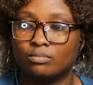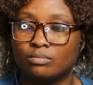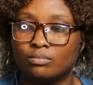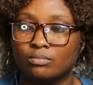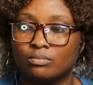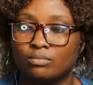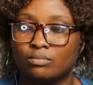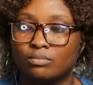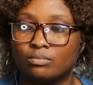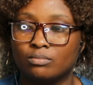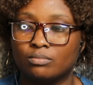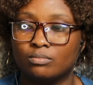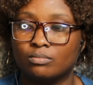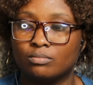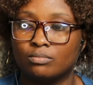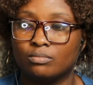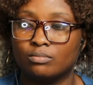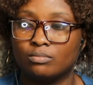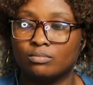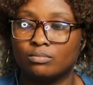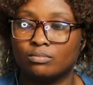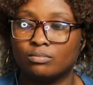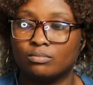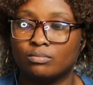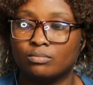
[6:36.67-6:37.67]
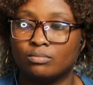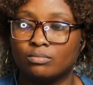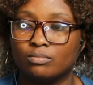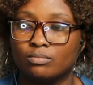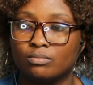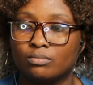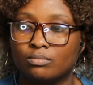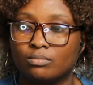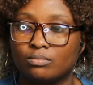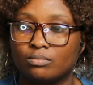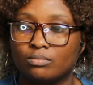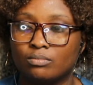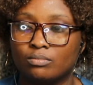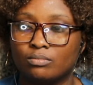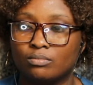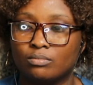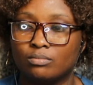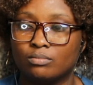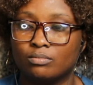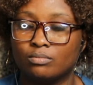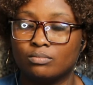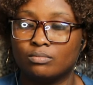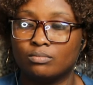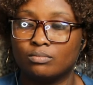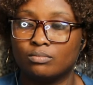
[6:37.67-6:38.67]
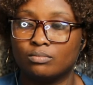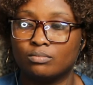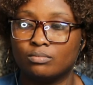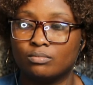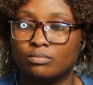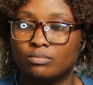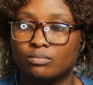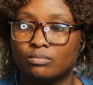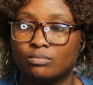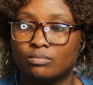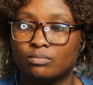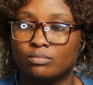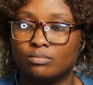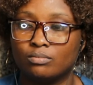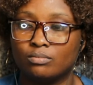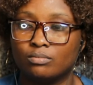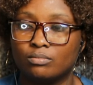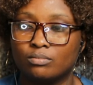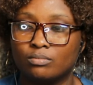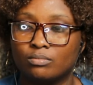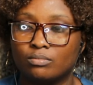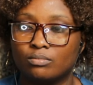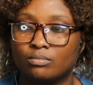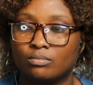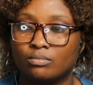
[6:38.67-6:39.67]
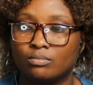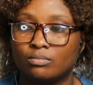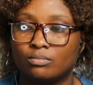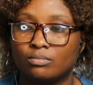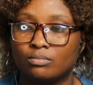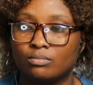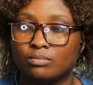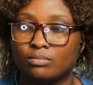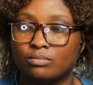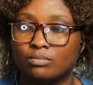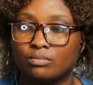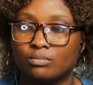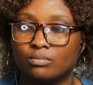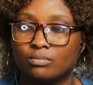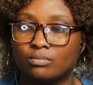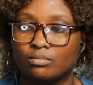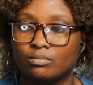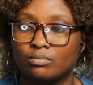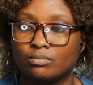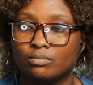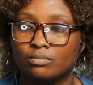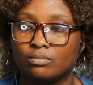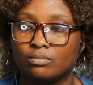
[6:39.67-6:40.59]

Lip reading: The person shown says nothing.